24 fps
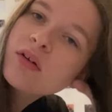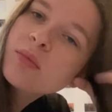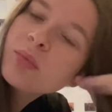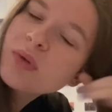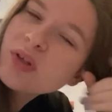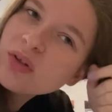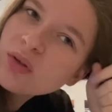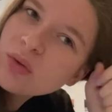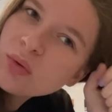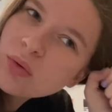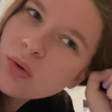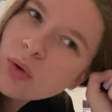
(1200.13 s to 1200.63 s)
be
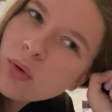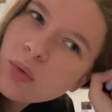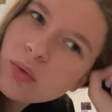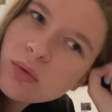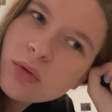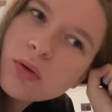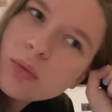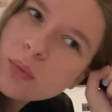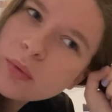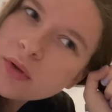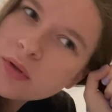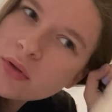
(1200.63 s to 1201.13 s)
too cold
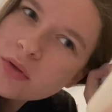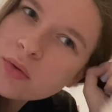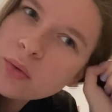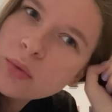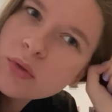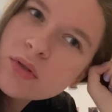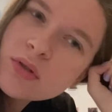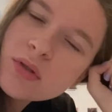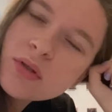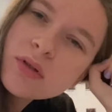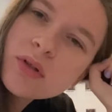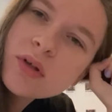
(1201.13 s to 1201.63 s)
to wear
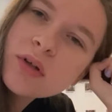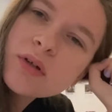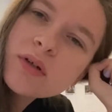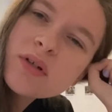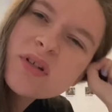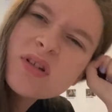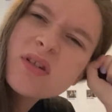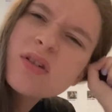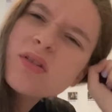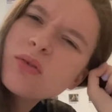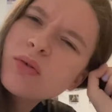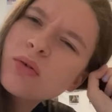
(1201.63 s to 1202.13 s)
shorts in there.
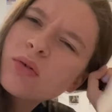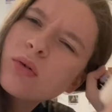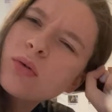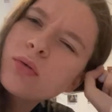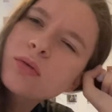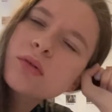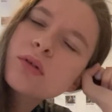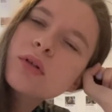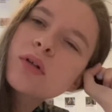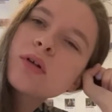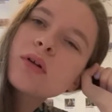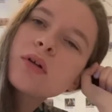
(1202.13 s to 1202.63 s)
It's a little cold
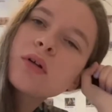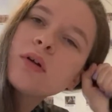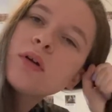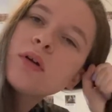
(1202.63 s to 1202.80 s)
in there.